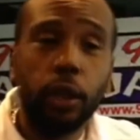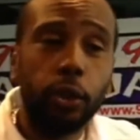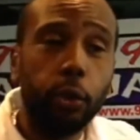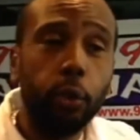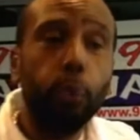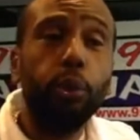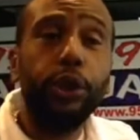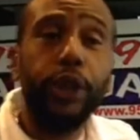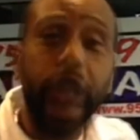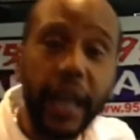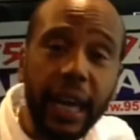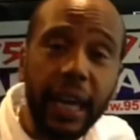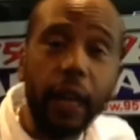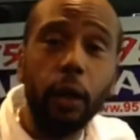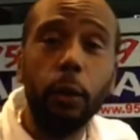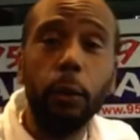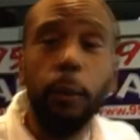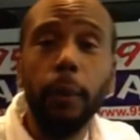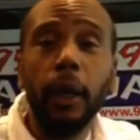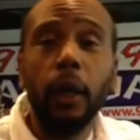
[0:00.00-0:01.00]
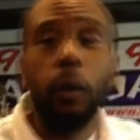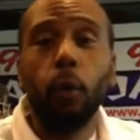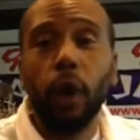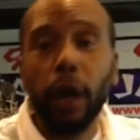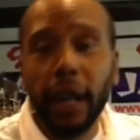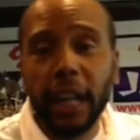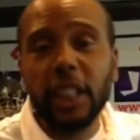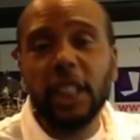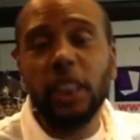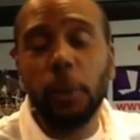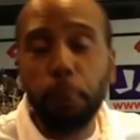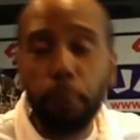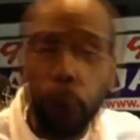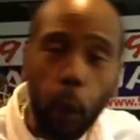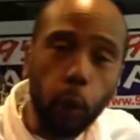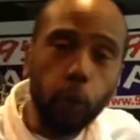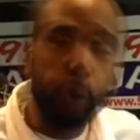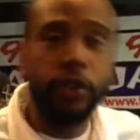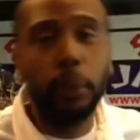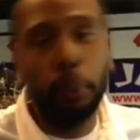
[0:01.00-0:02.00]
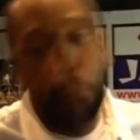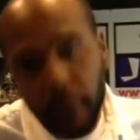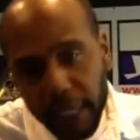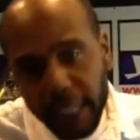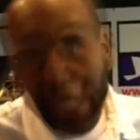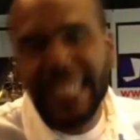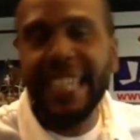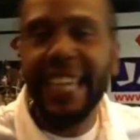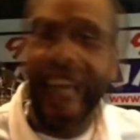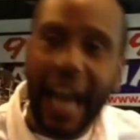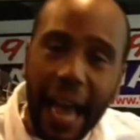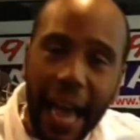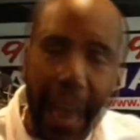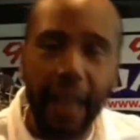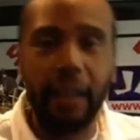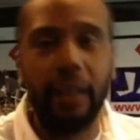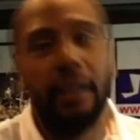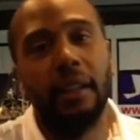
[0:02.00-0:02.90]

you get them where they supposed to be got,